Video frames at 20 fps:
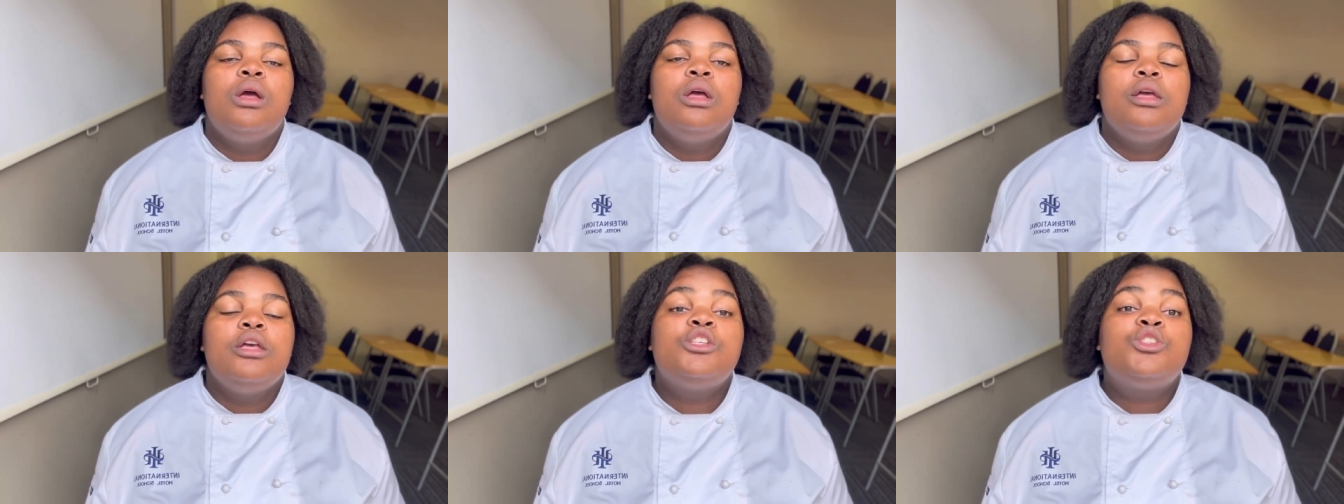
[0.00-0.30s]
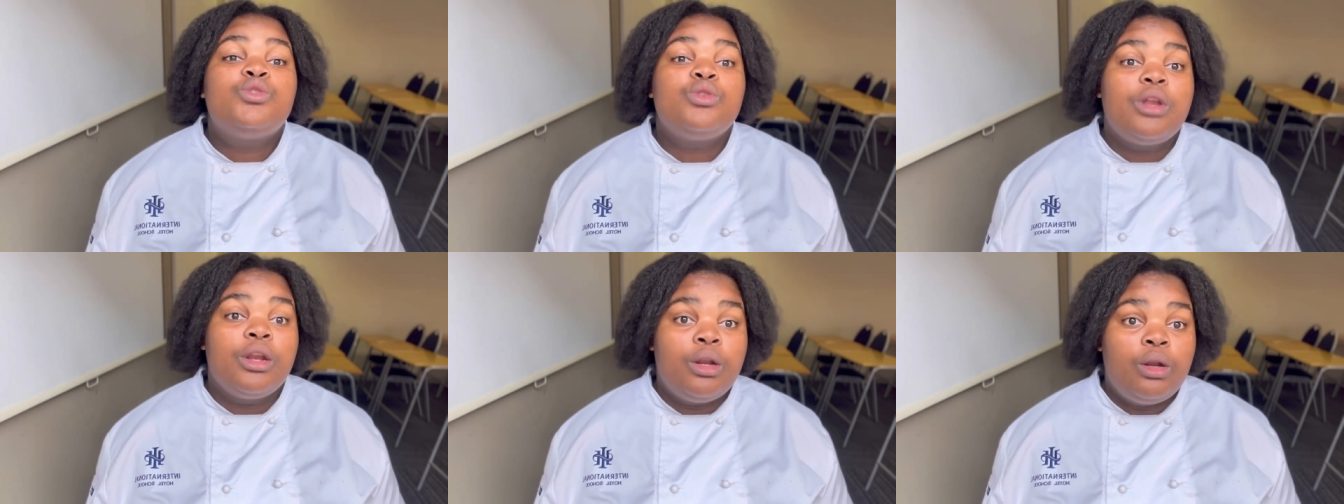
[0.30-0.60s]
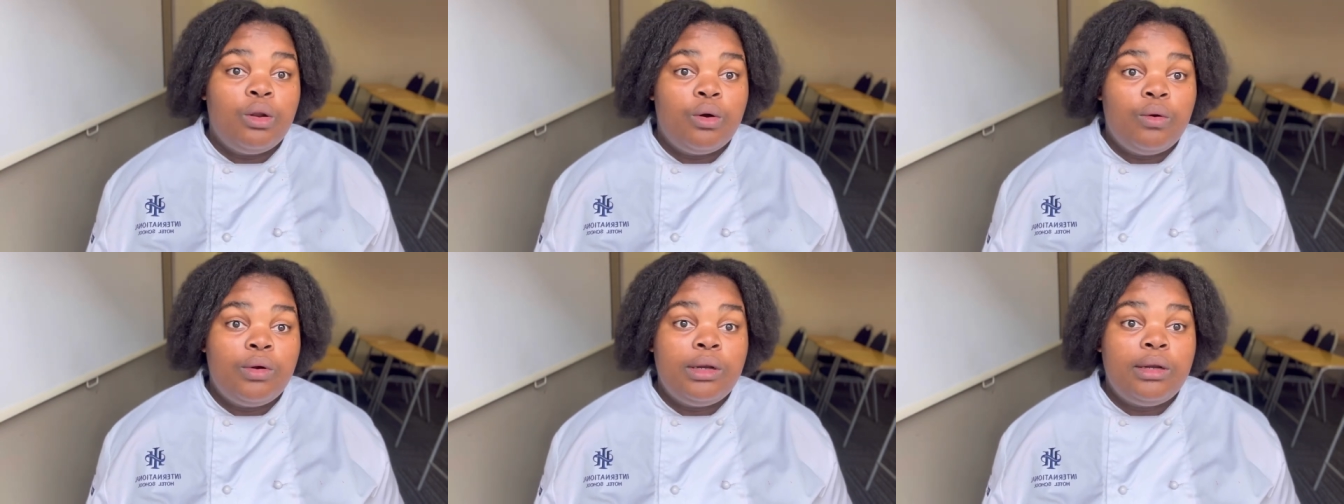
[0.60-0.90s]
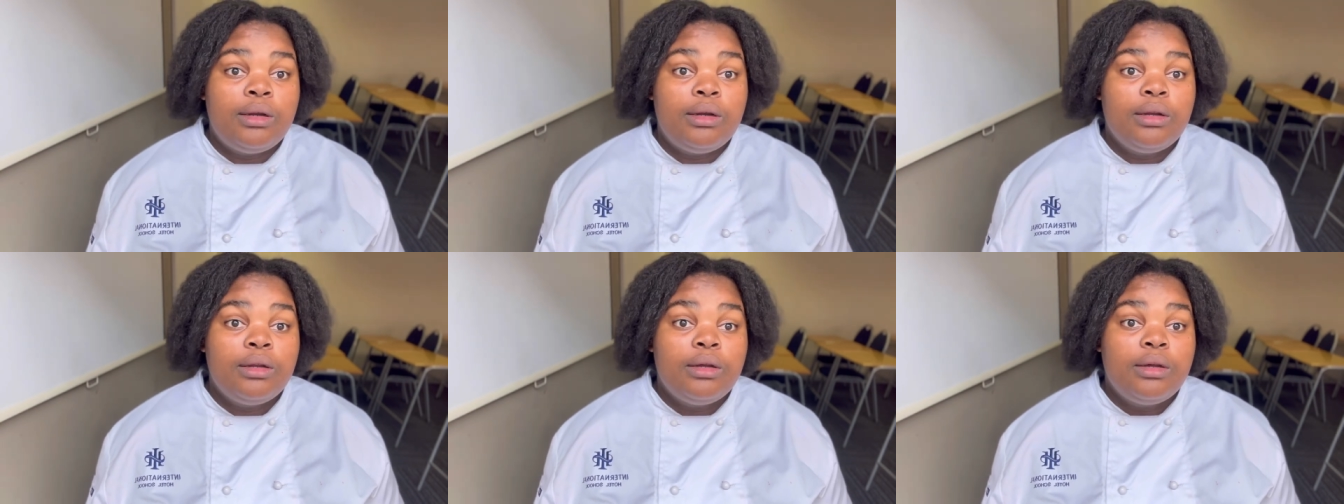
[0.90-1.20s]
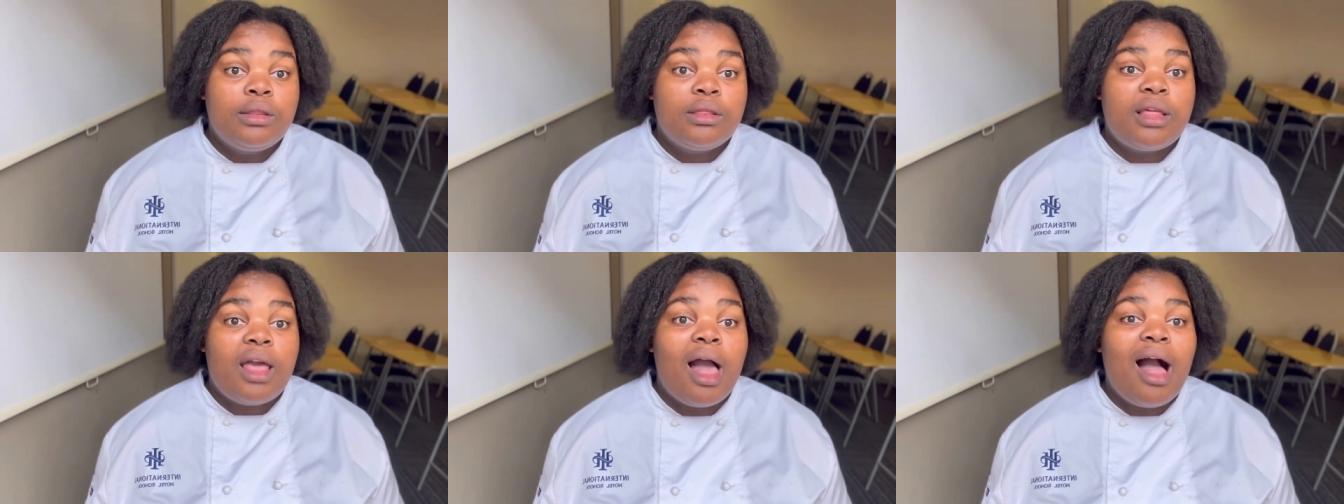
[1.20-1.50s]
a student loan
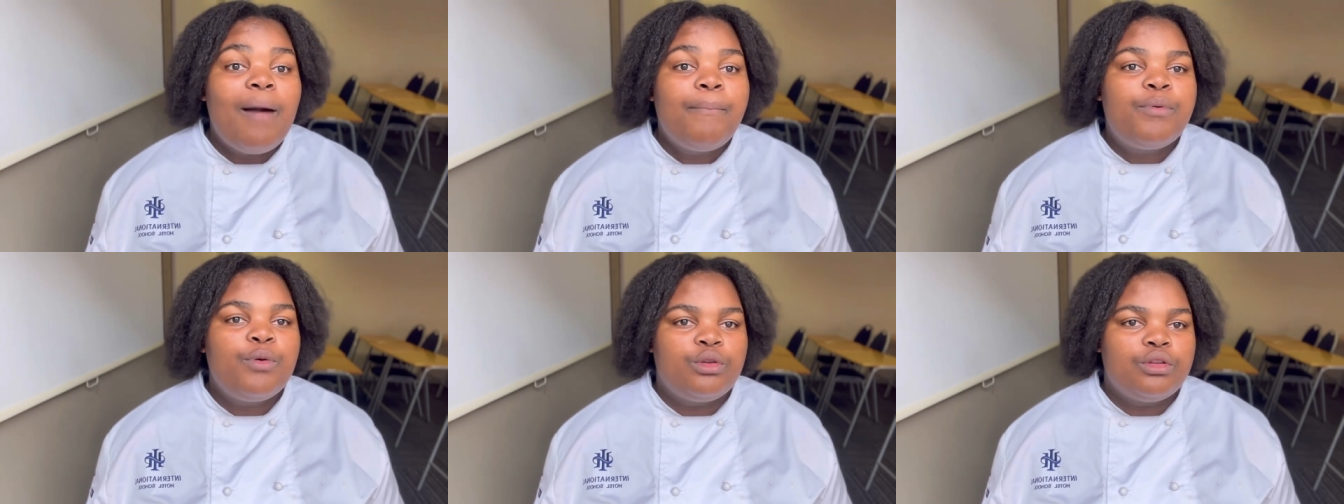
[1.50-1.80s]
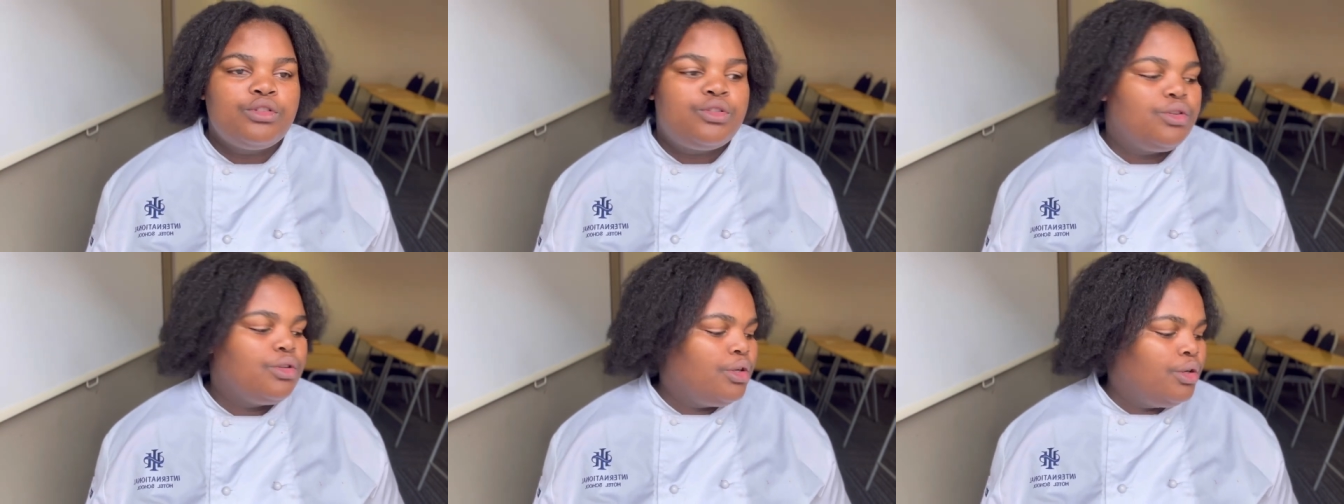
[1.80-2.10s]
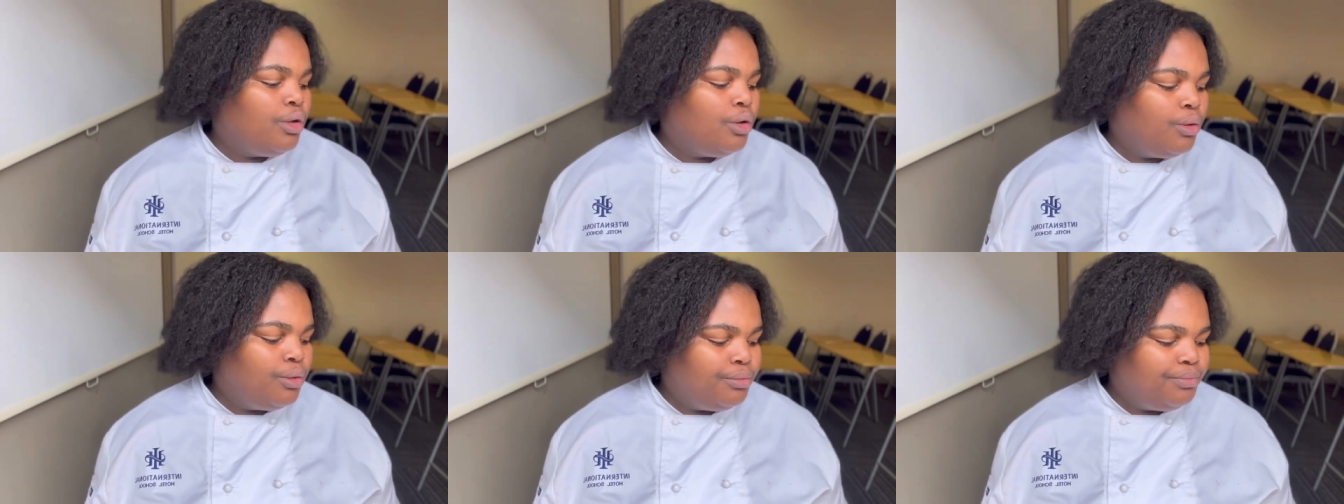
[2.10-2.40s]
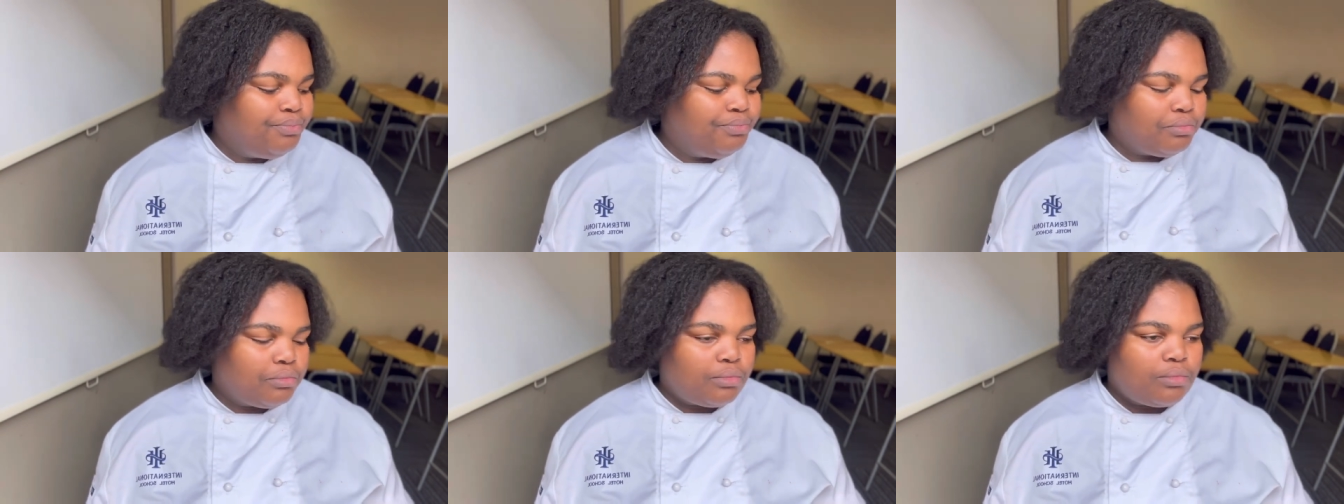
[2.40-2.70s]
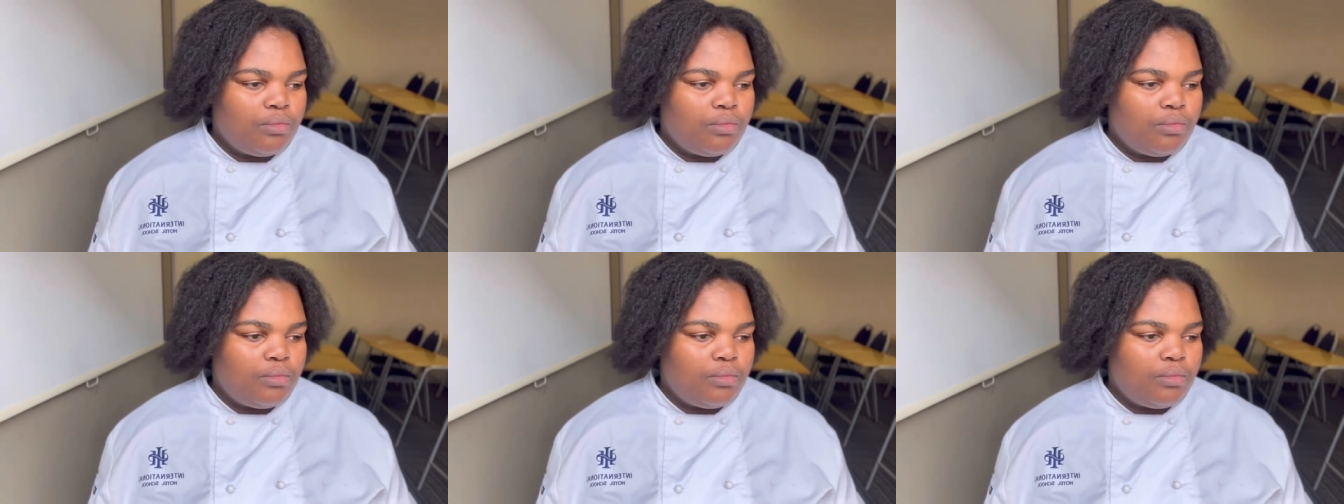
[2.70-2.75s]
they help you with student loan.